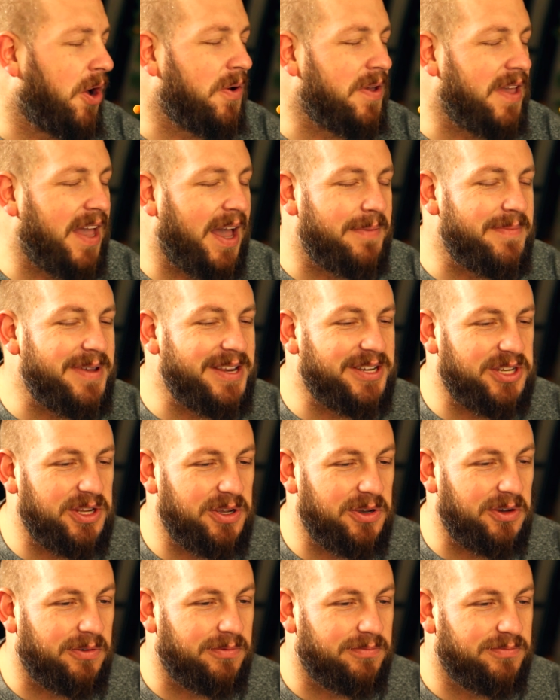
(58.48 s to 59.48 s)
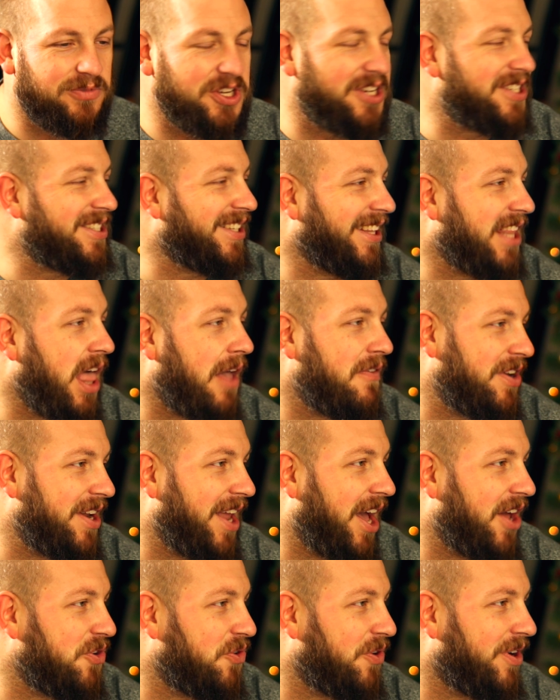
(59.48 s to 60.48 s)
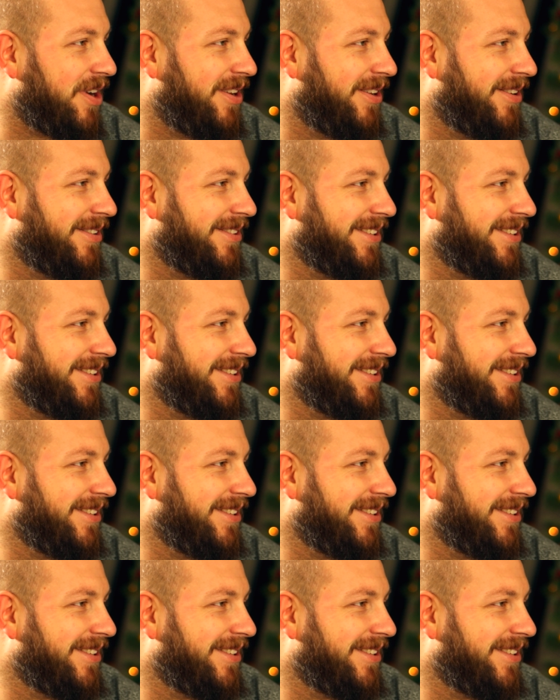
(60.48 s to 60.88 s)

Oh yeah, me too. Just 1,100.